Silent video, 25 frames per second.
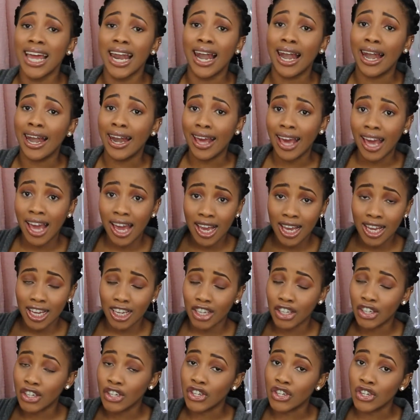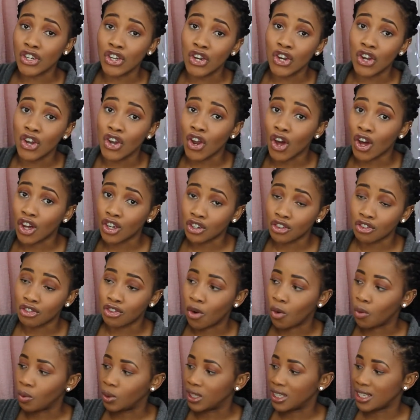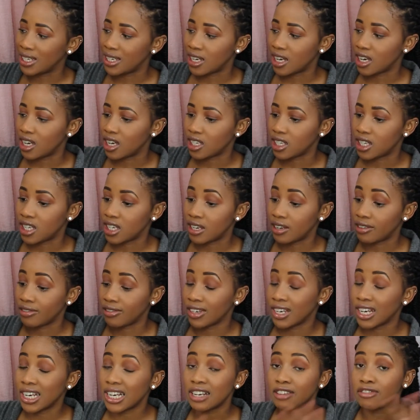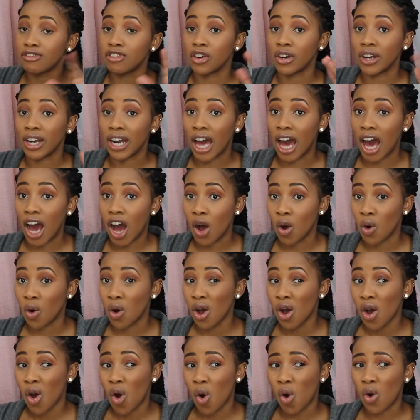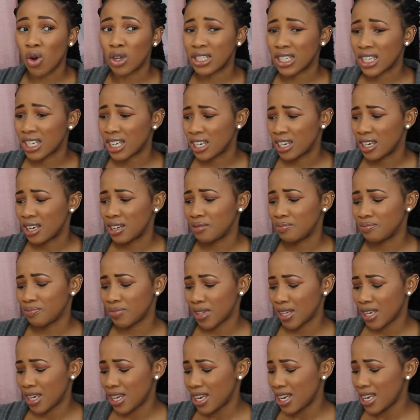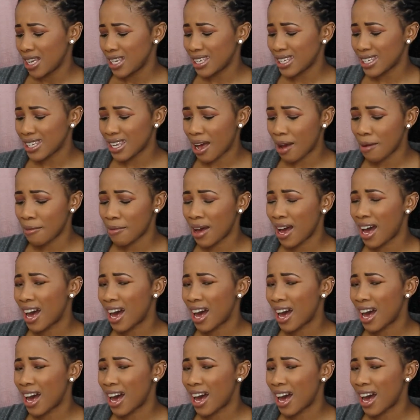it is not for winter. It's definitely for now, autumn, summer.